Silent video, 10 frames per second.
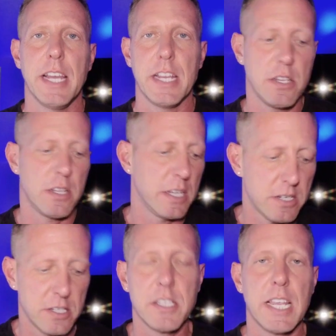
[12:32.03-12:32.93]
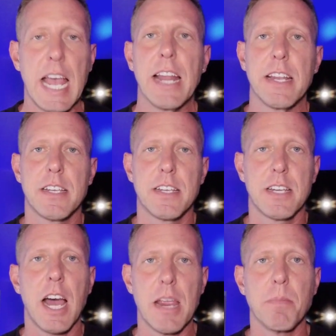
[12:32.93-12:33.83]
then this is the ad
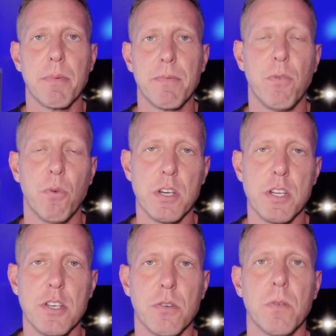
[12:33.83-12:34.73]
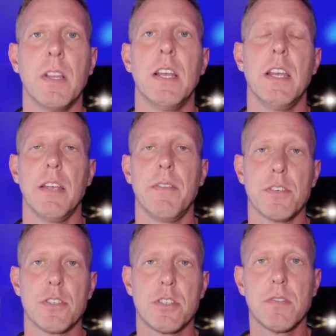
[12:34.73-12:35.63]
type for you. If
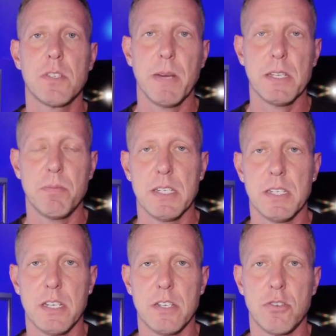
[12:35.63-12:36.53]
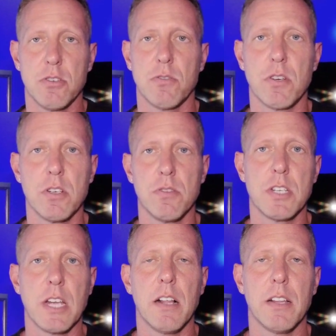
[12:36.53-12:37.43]
you're a service based business or you
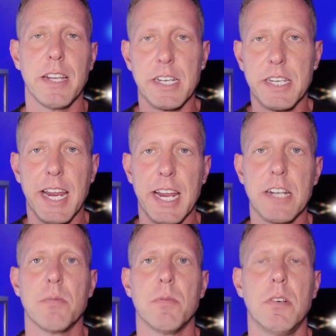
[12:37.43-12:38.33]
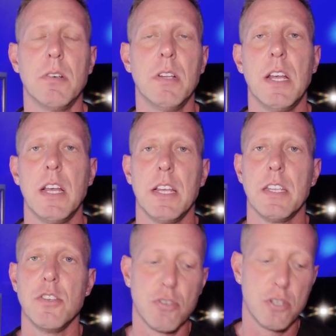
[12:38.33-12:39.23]
sell an intangible,
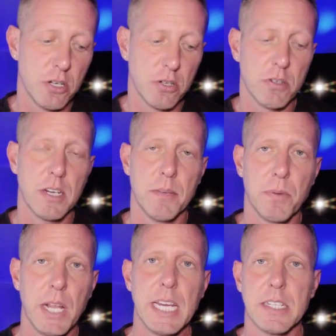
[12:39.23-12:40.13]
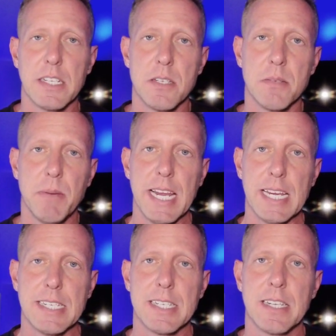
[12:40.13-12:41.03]
you still can play in this
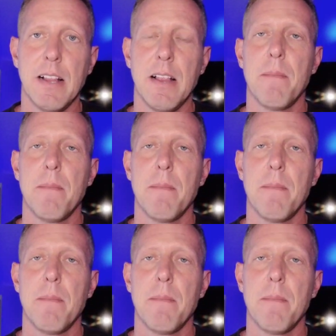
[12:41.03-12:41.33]
space,